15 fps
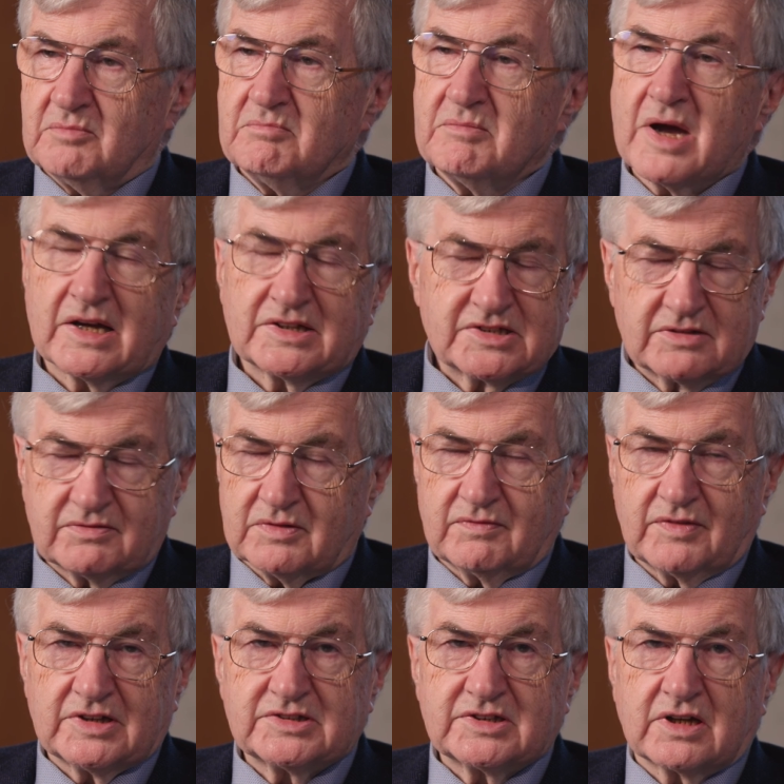massive
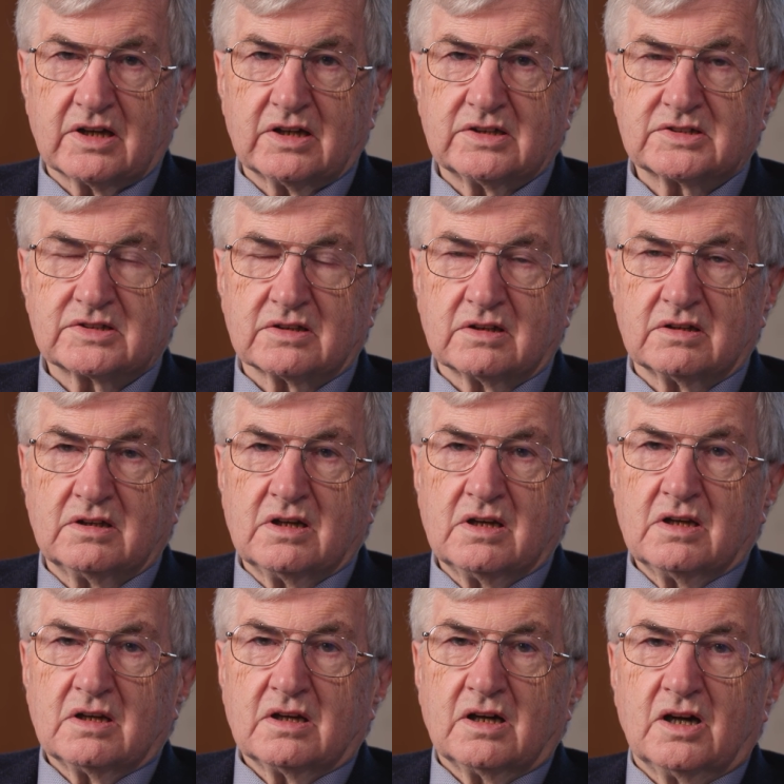investigation?
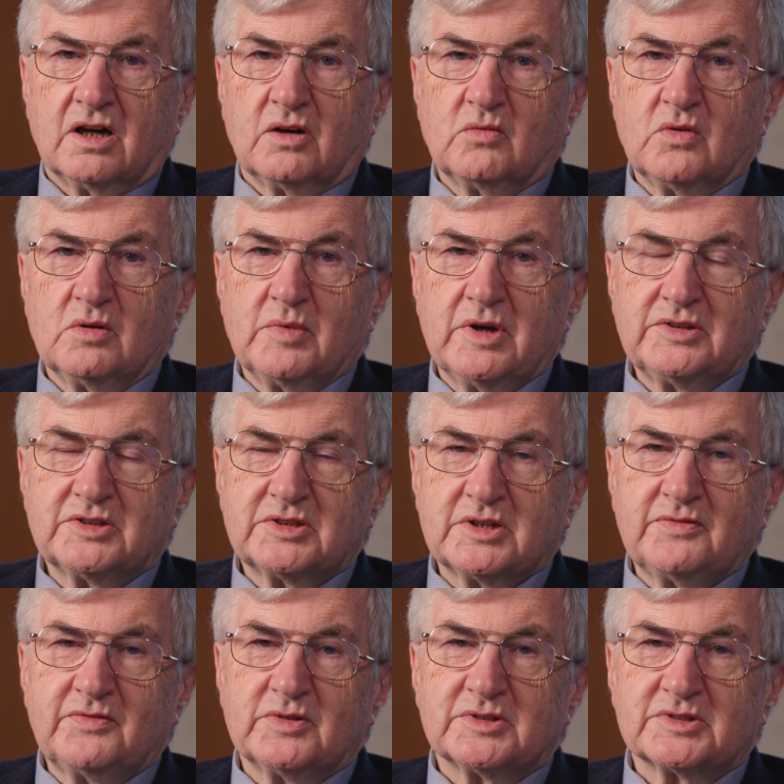What made the
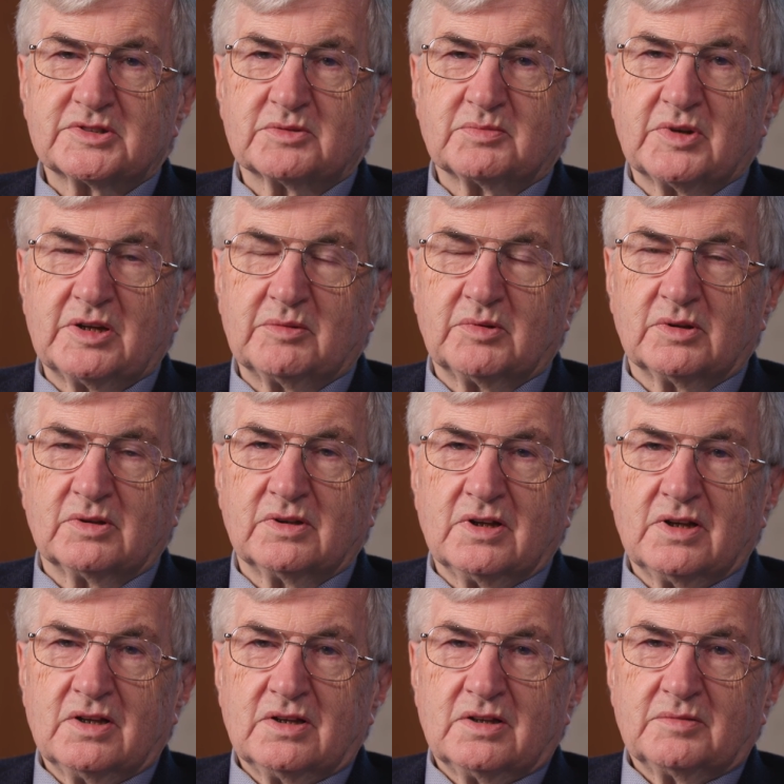difference to people's
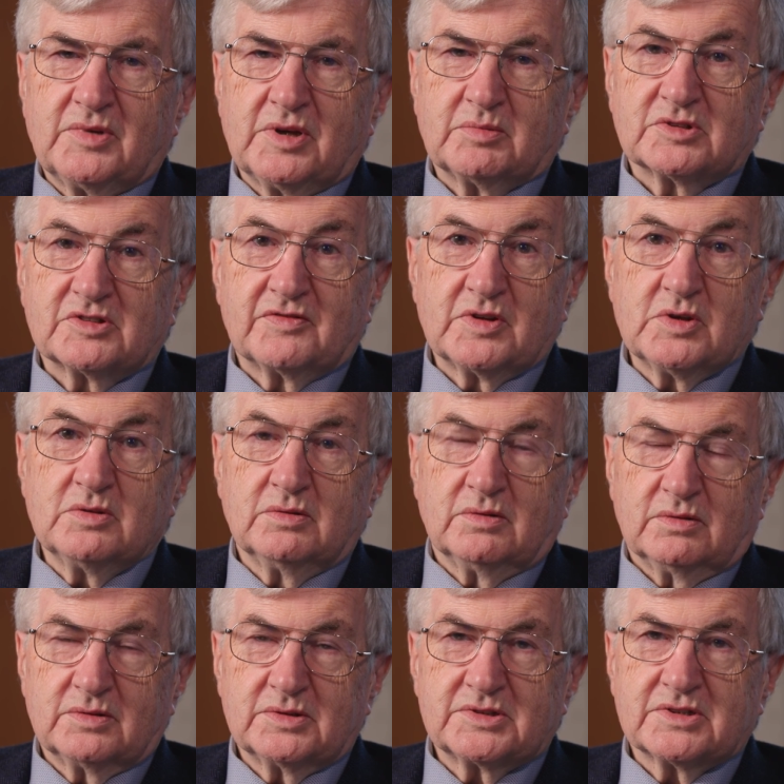
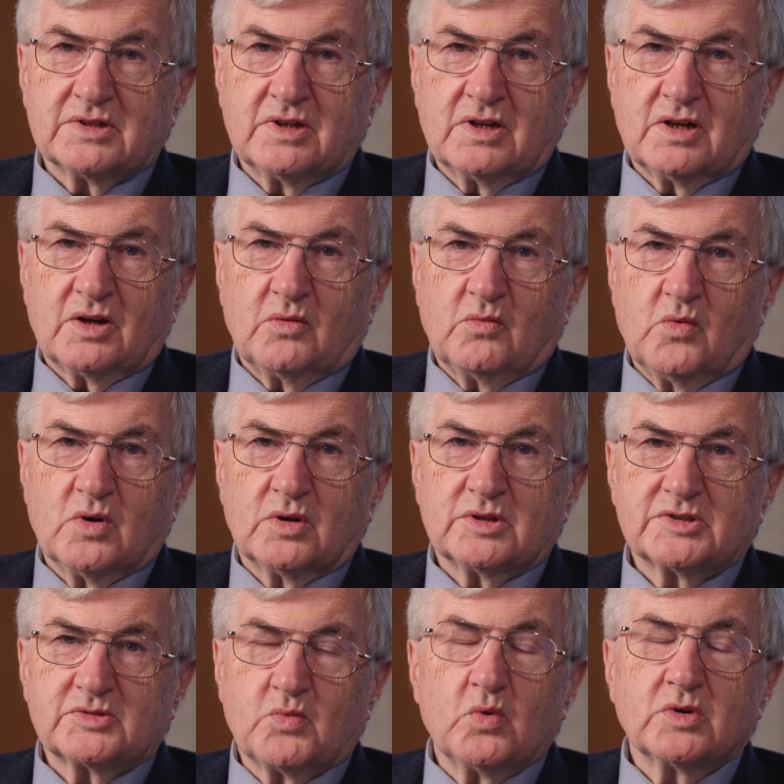views
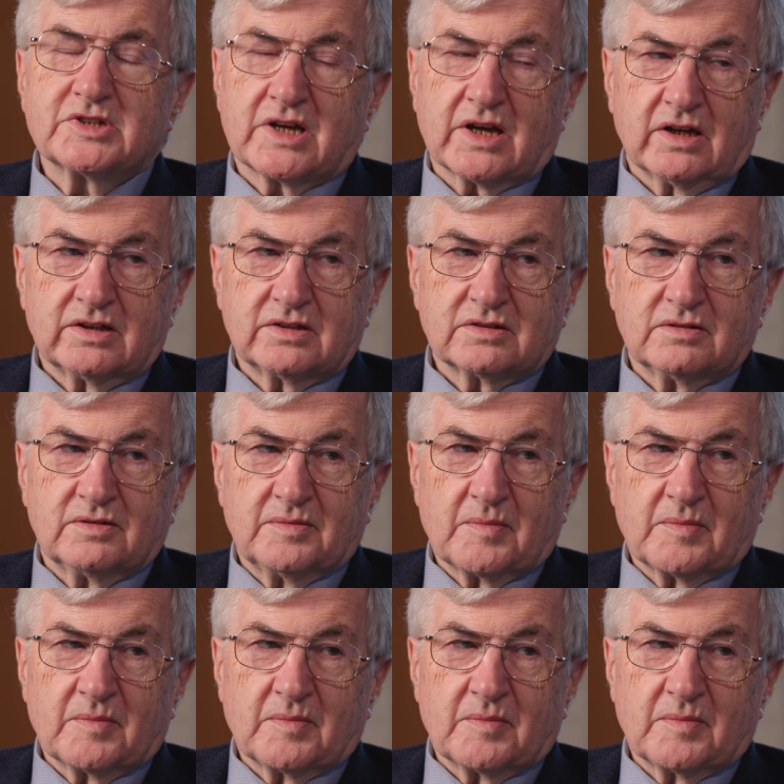was Watergate.